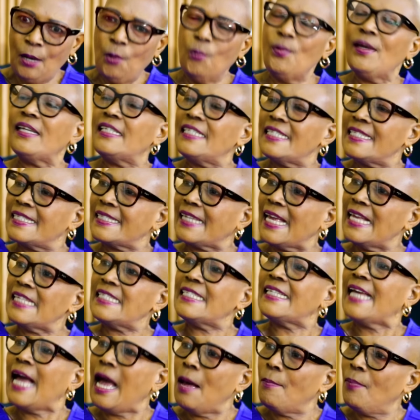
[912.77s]
We're
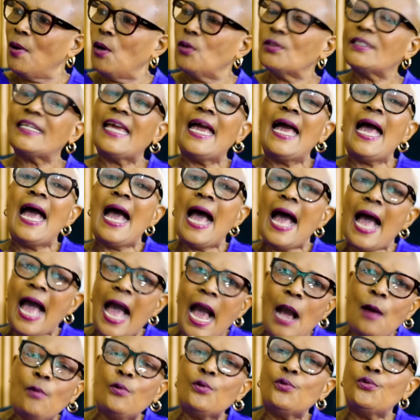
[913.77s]
discussing about
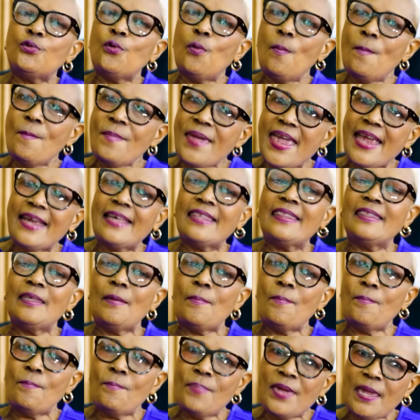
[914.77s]
how to make the